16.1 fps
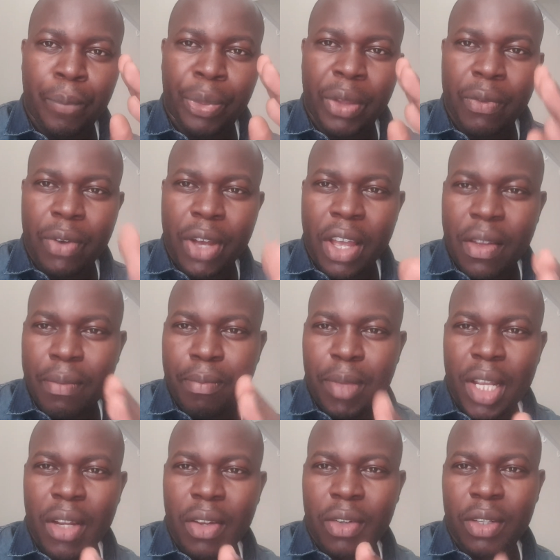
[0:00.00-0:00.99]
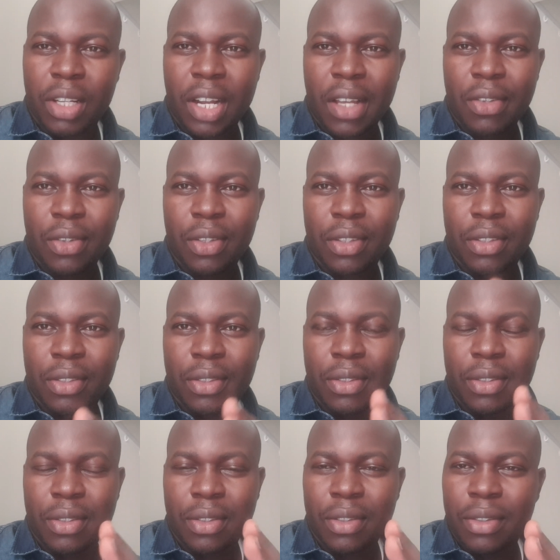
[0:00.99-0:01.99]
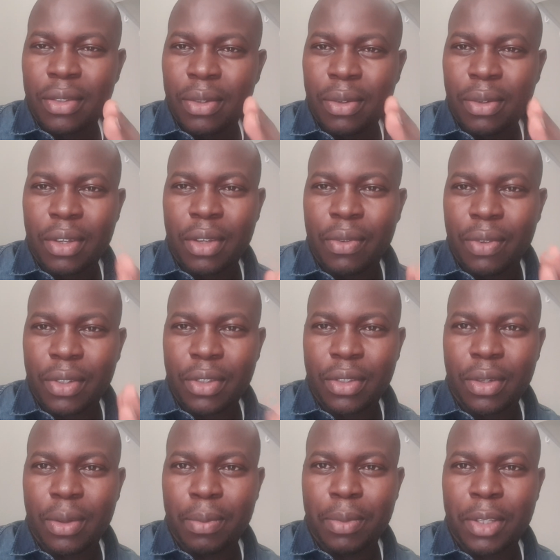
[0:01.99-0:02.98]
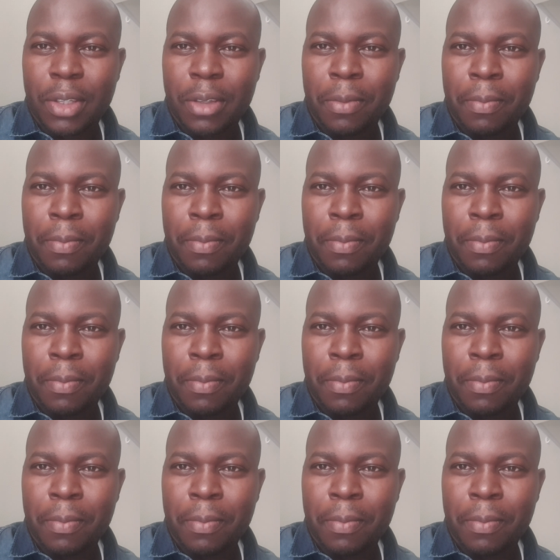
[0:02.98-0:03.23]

5 million graduates looking for jobs,